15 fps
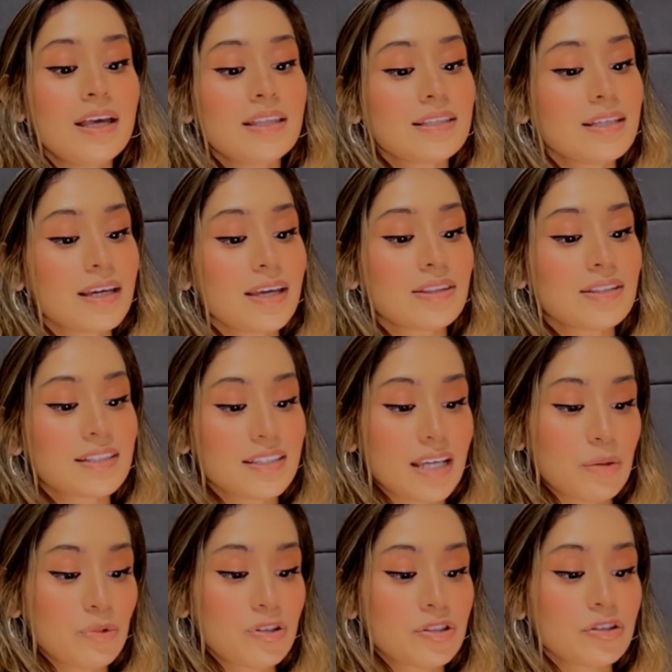to get the same
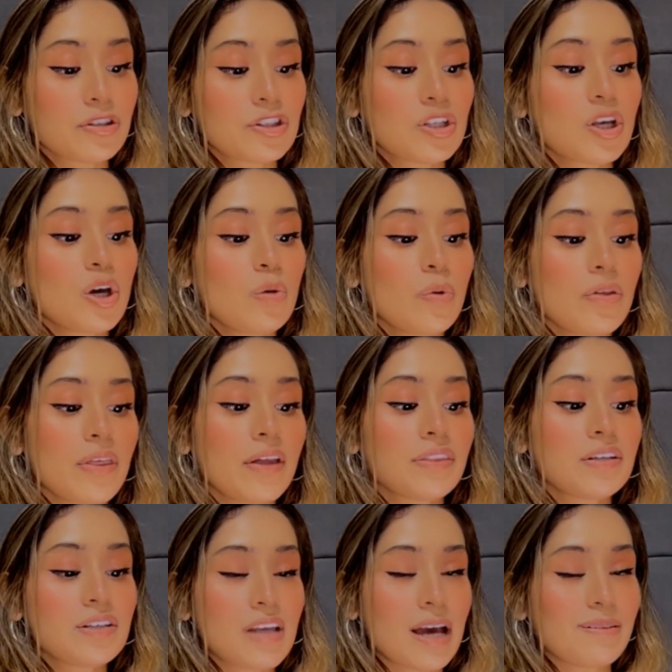results without the
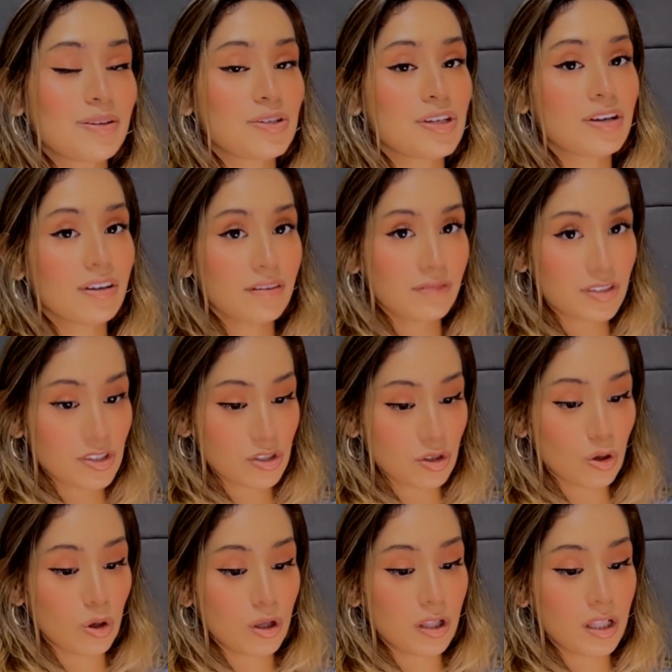damaging of the
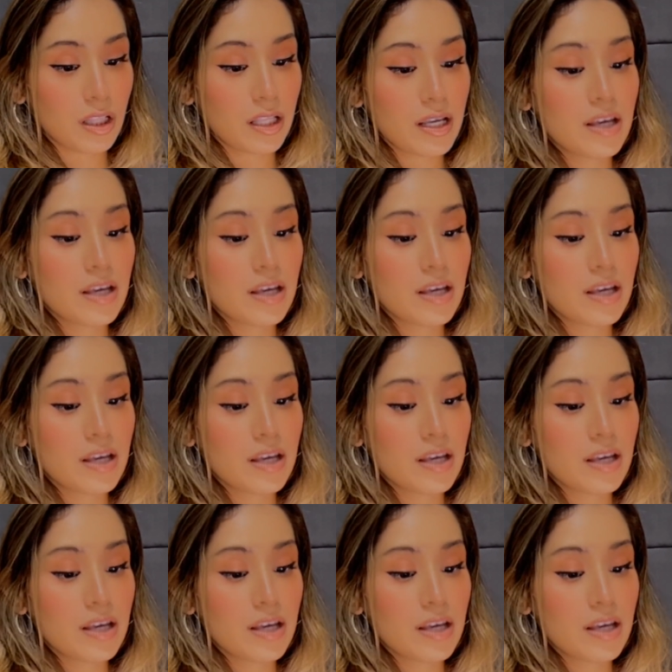skull.